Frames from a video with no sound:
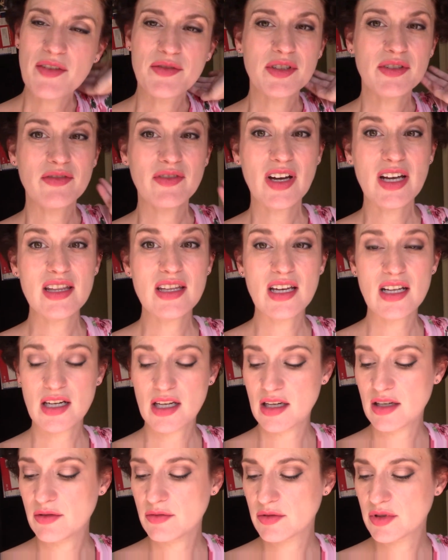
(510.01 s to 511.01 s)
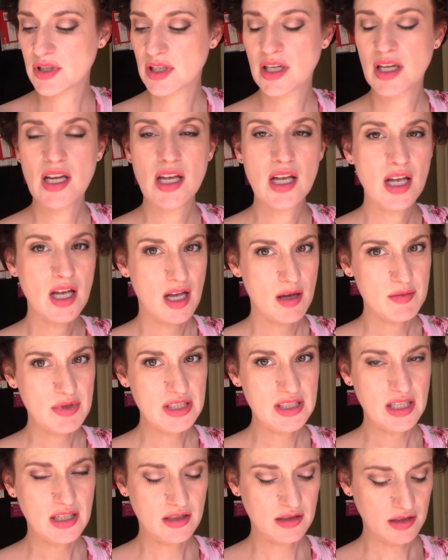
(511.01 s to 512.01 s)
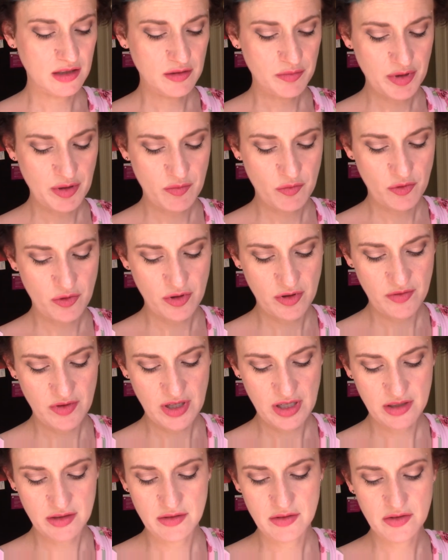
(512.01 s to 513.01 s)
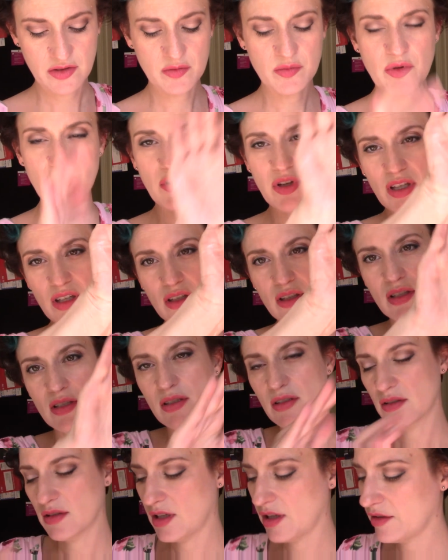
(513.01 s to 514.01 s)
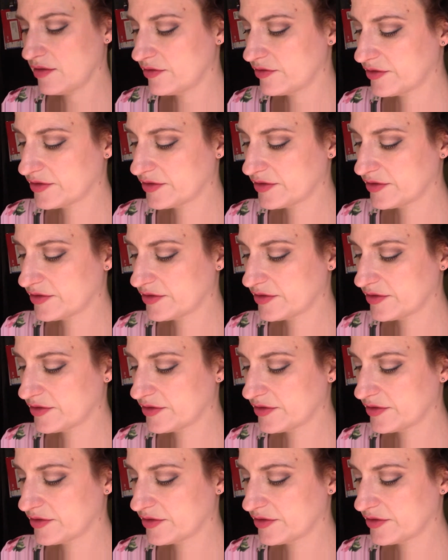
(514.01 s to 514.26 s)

to find that out. I'm gonna take a little bit more of that smoothing stuff.